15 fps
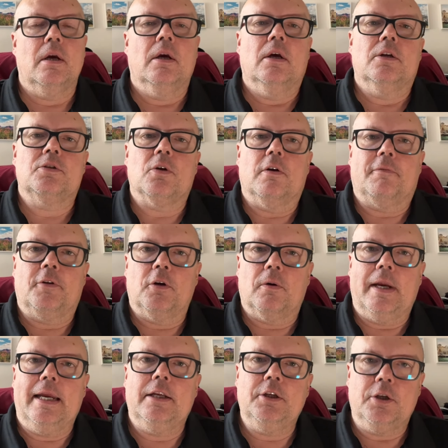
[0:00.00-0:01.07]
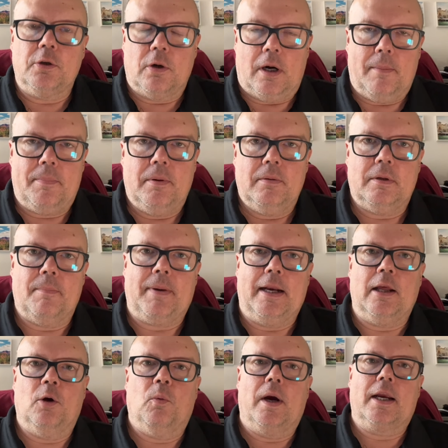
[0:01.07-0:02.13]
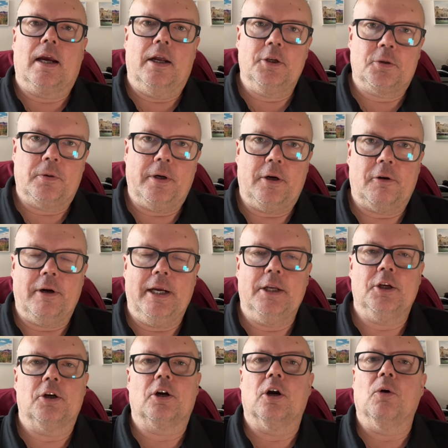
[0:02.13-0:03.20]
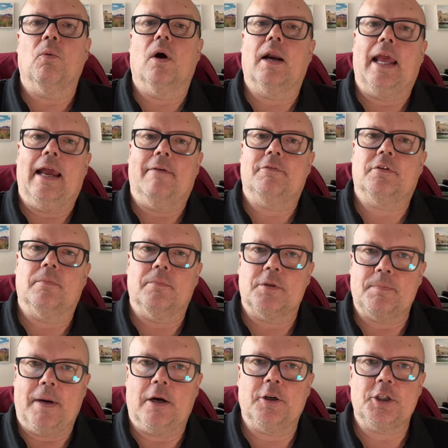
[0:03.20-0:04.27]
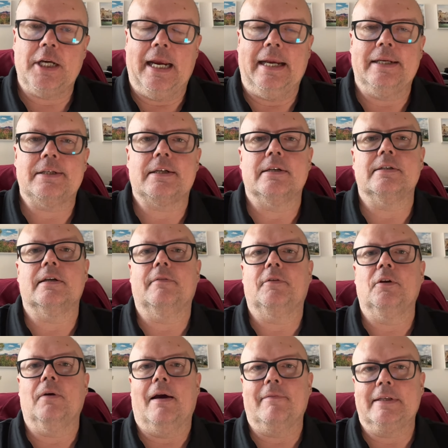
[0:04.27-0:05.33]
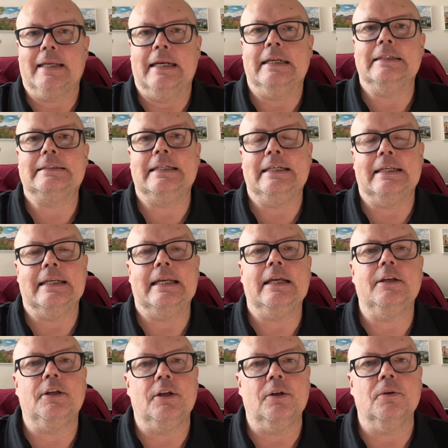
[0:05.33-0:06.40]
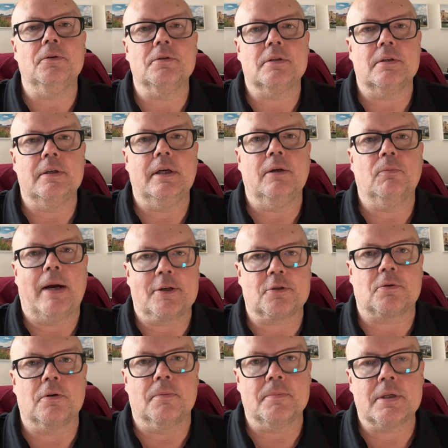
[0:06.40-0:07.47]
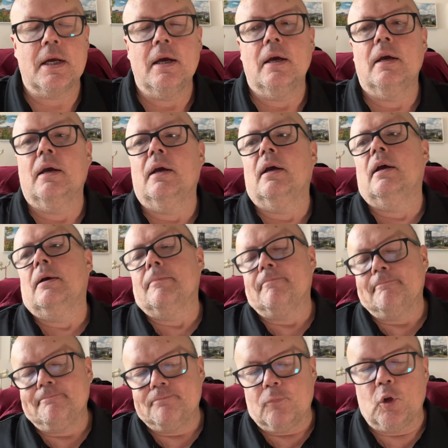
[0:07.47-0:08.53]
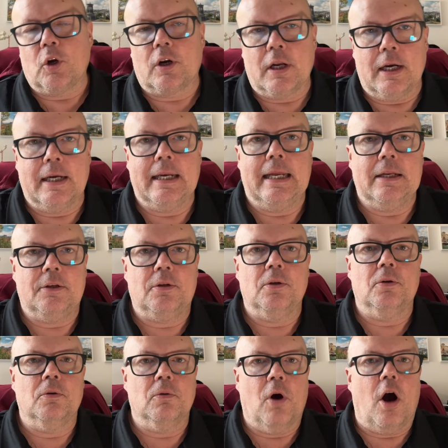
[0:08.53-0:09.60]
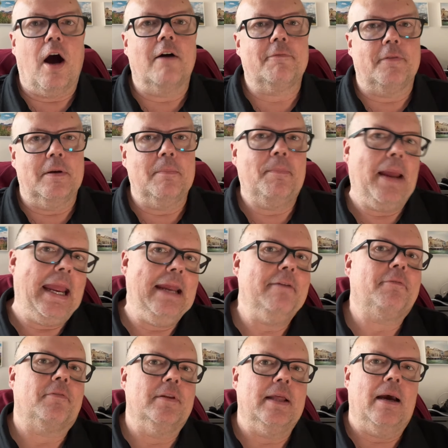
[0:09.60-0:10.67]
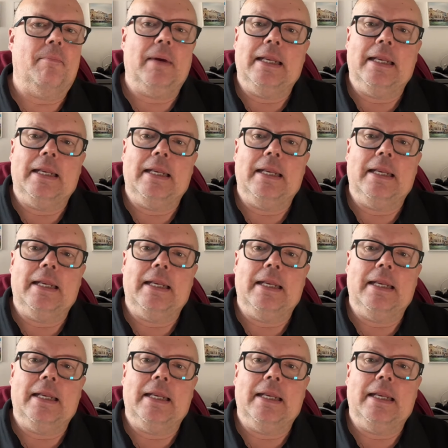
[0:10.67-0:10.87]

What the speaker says: So if you're in Europe, depending on what country you're in, you're gonna wanna have some spare change because if you have a tendency to need to use the restrooms, you're gonna need to often pay for them.